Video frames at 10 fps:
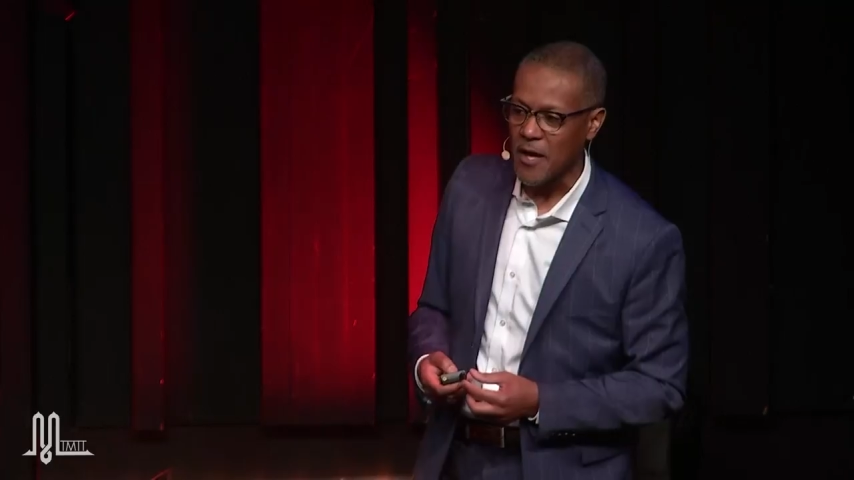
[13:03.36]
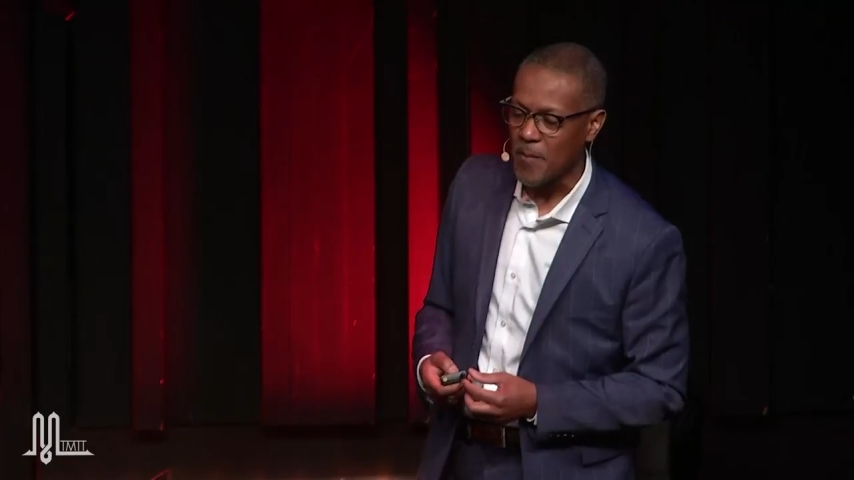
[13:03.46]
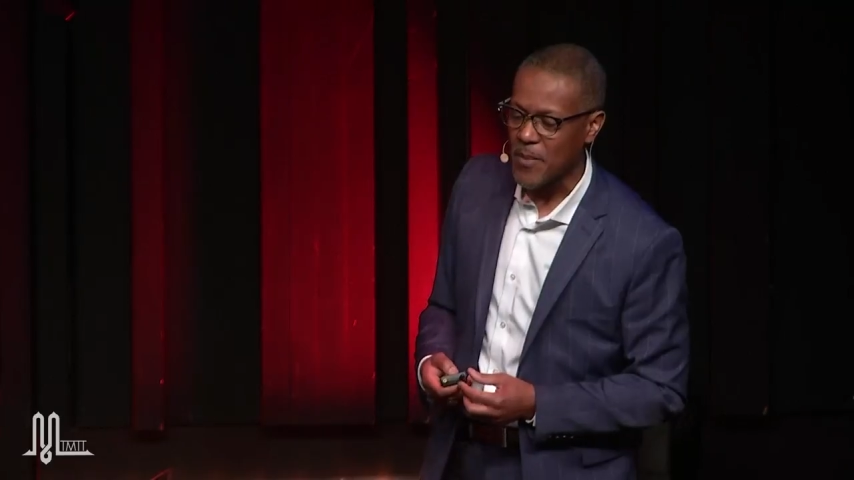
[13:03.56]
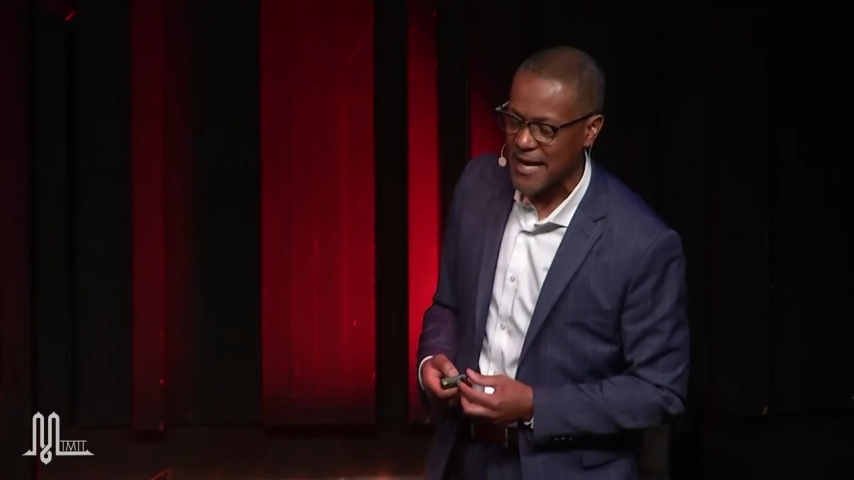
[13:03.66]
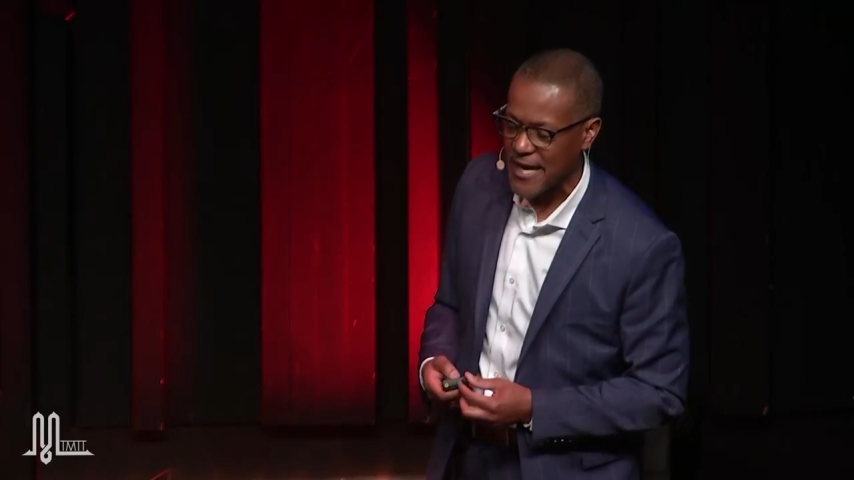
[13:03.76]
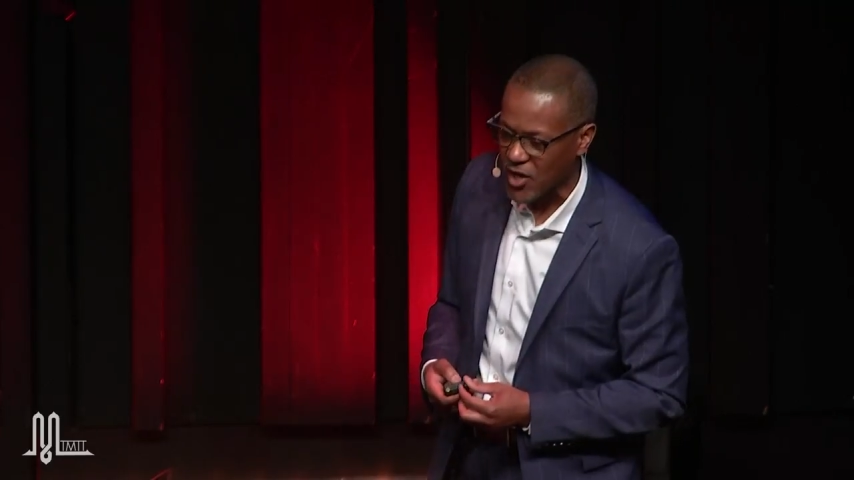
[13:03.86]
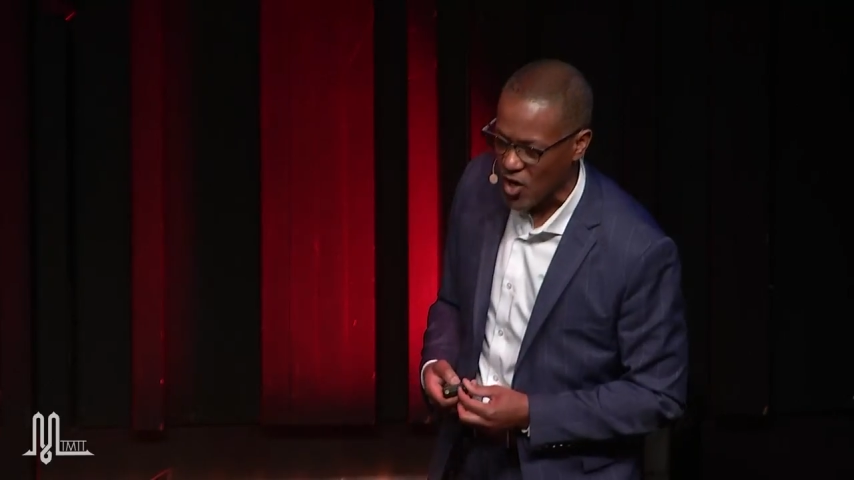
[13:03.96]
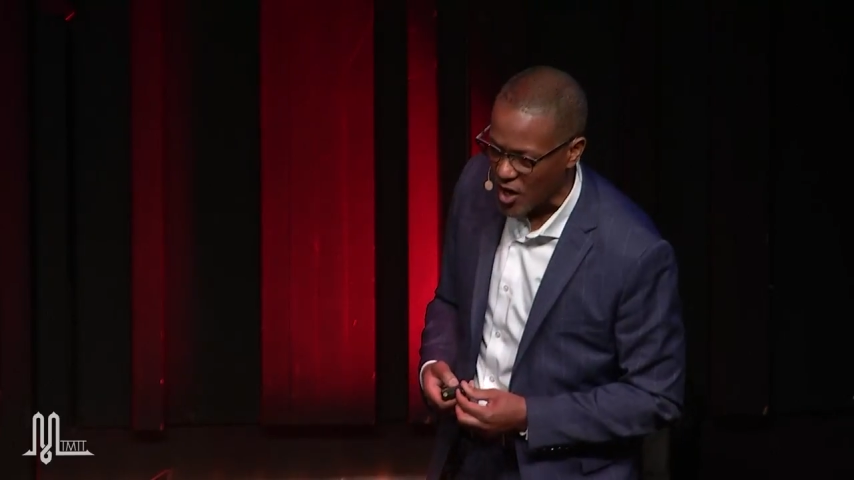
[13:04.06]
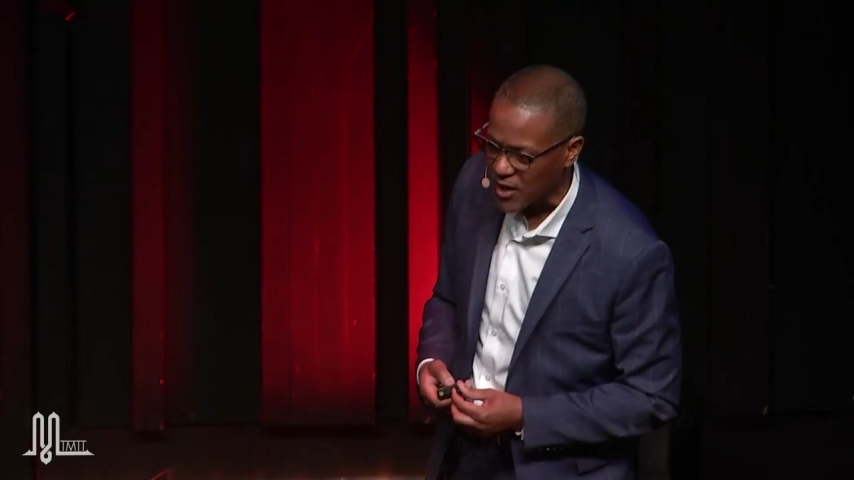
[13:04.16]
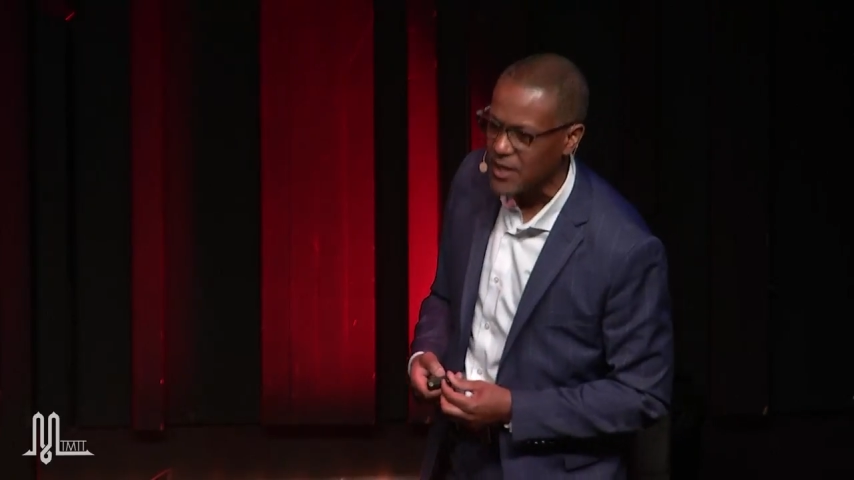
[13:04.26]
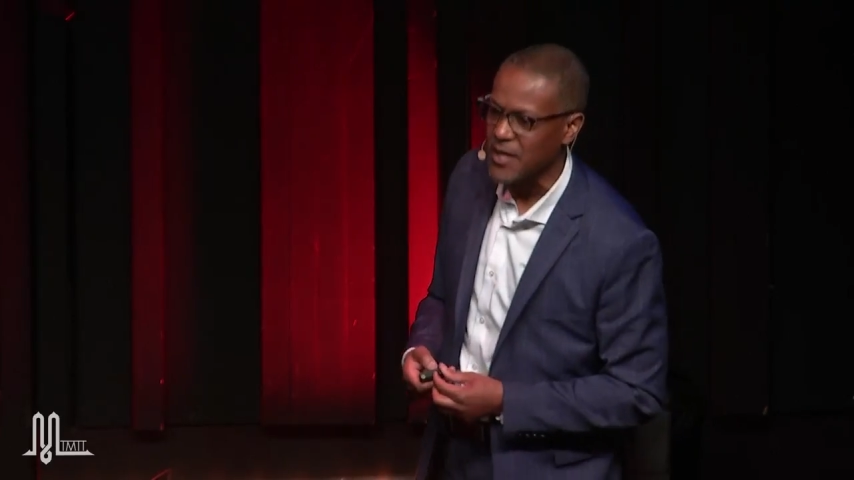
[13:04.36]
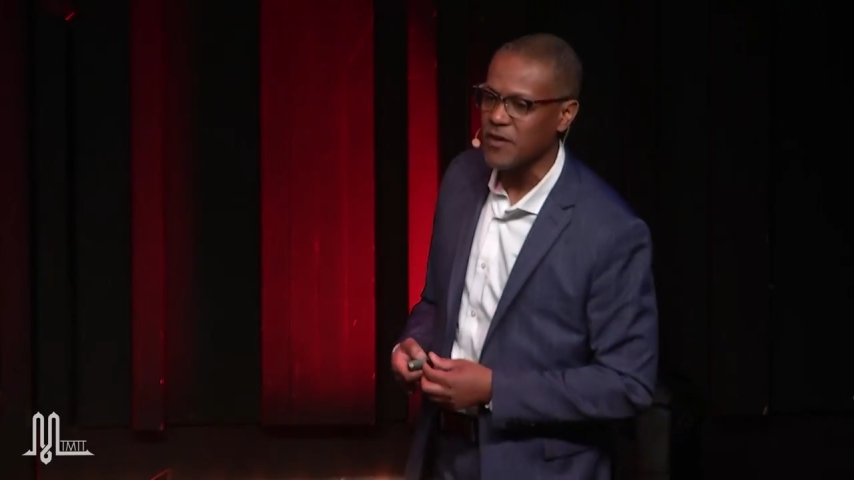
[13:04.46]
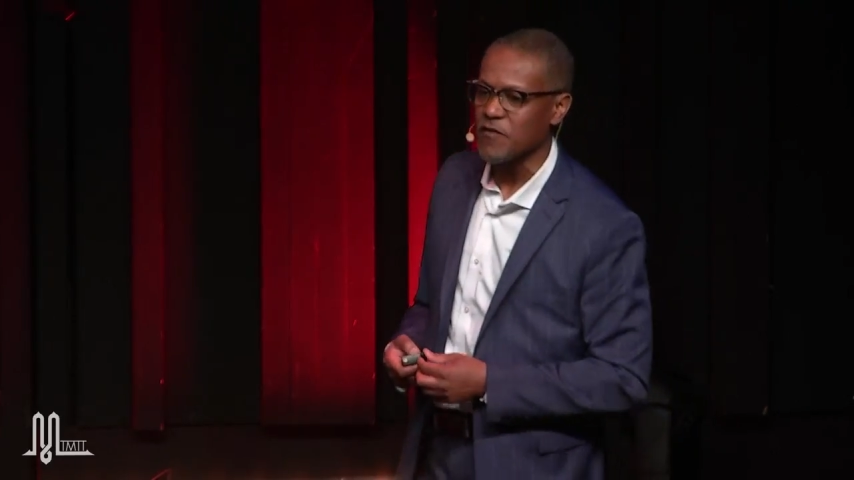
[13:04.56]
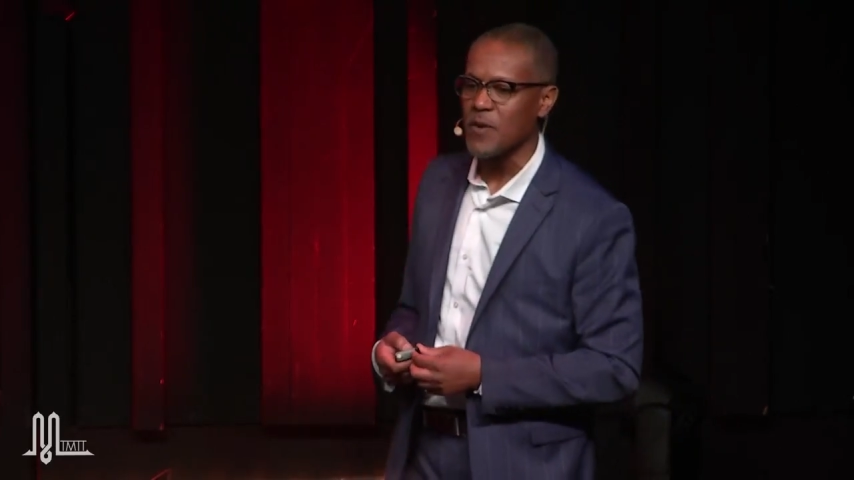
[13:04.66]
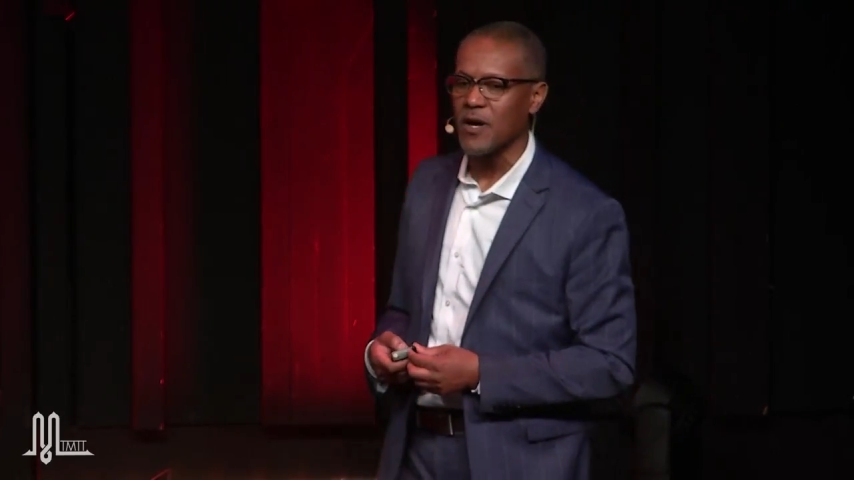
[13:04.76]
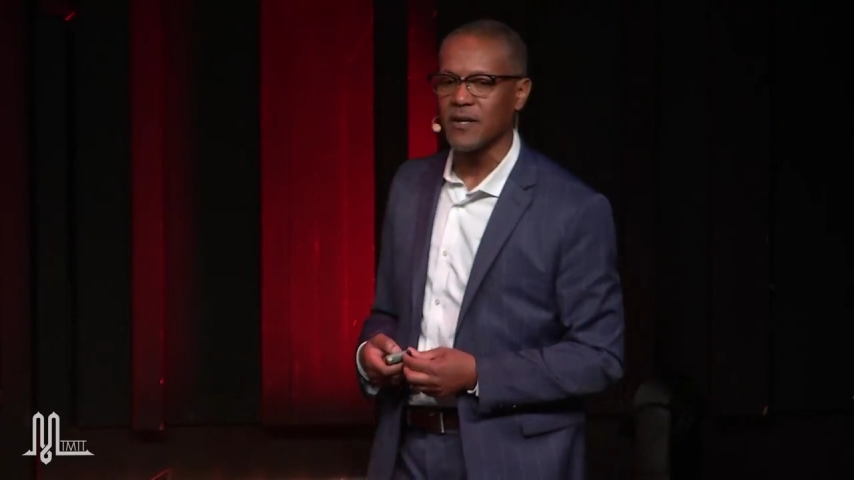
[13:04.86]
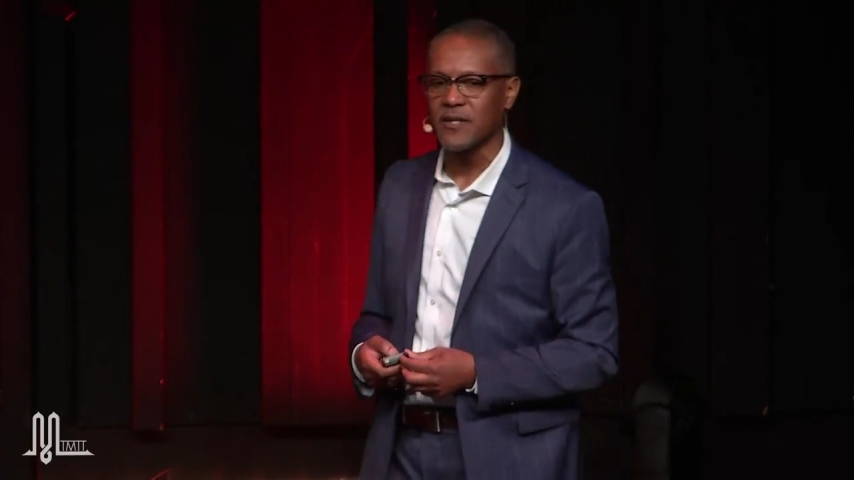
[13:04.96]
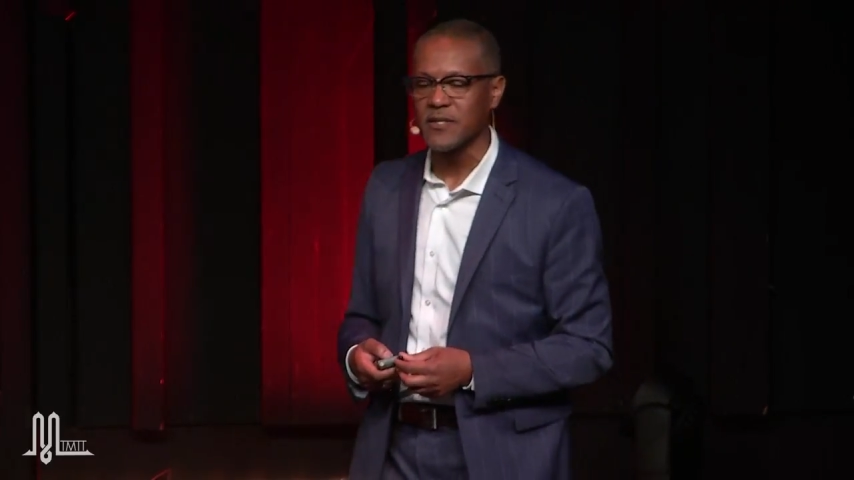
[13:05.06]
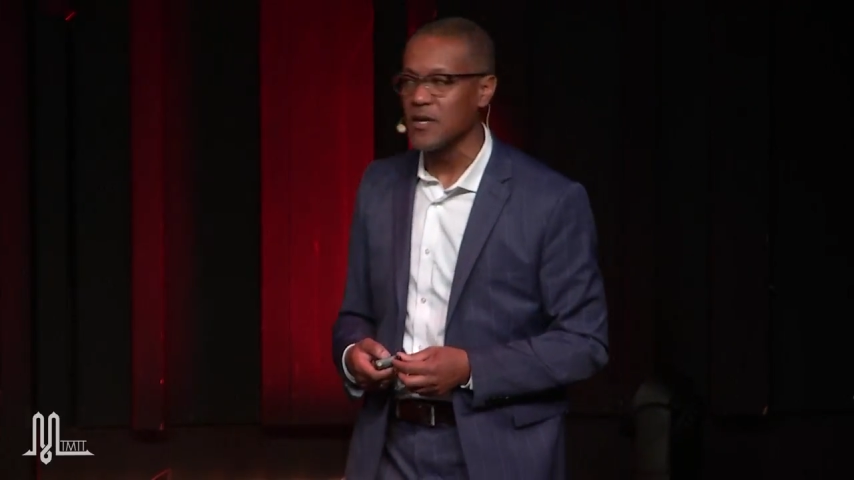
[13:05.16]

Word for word: by a colleague of Marcus